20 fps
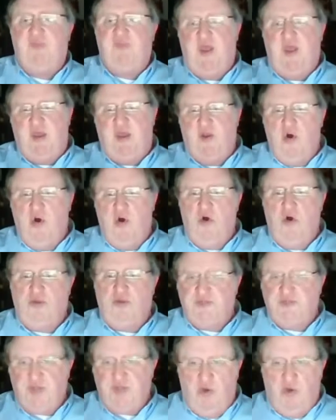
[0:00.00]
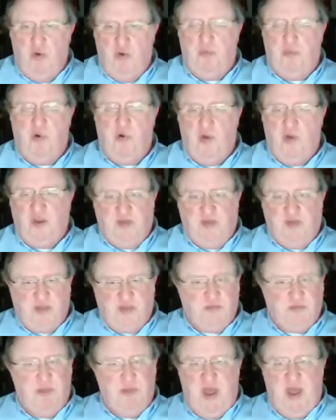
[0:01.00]
if they can also
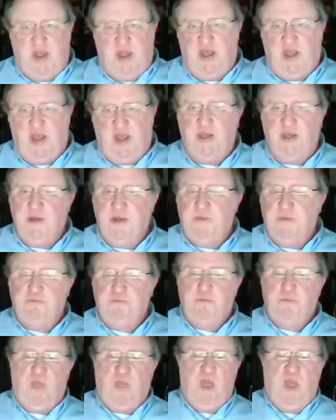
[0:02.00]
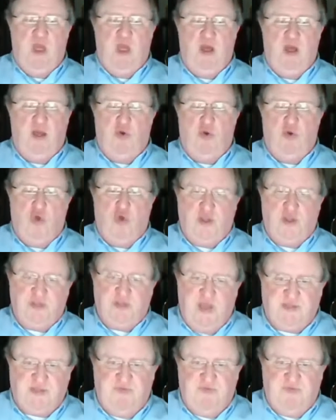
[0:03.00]
appoint as many or
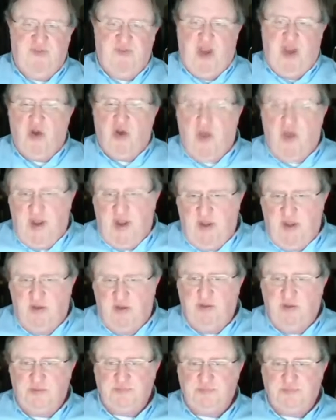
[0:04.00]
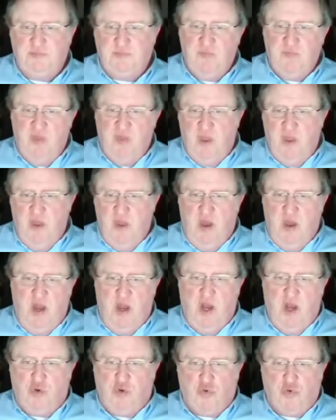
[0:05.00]
as varied
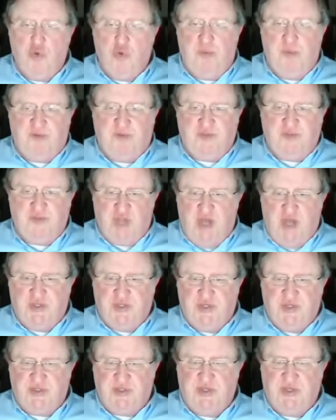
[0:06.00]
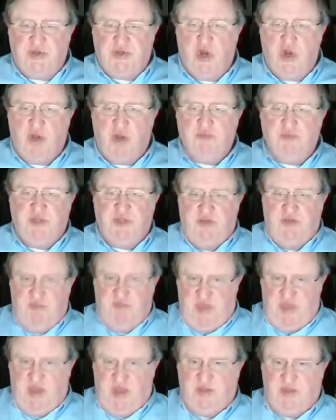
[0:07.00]
a group of judges in terms
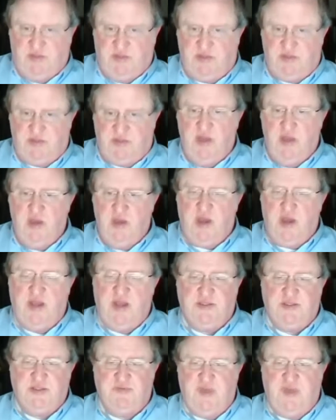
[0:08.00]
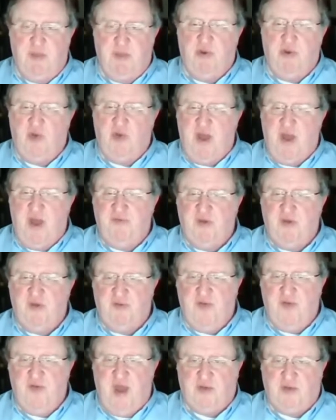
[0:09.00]
of these kinds of
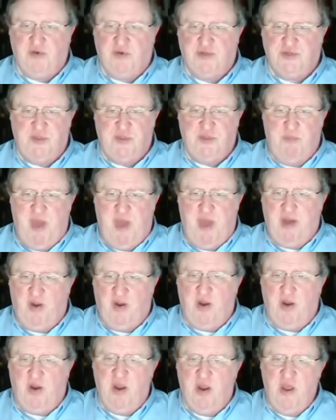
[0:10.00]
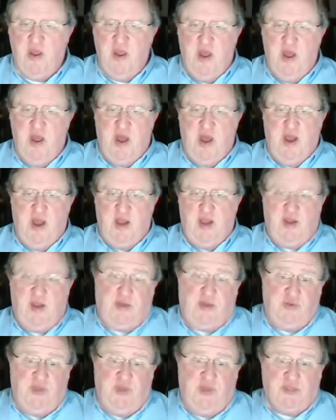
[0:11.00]
demographic factors, the better. I
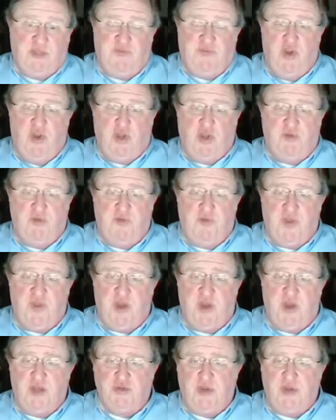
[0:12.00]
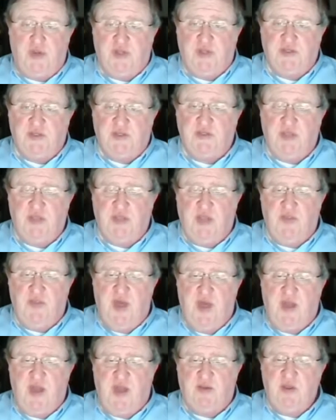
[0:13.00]
do think it's very good for the country to see
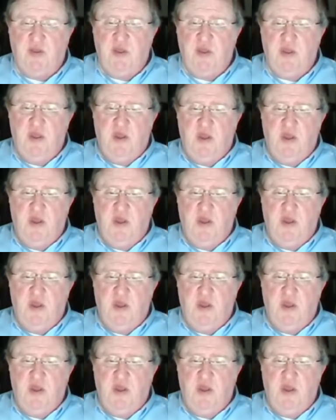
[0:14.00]
that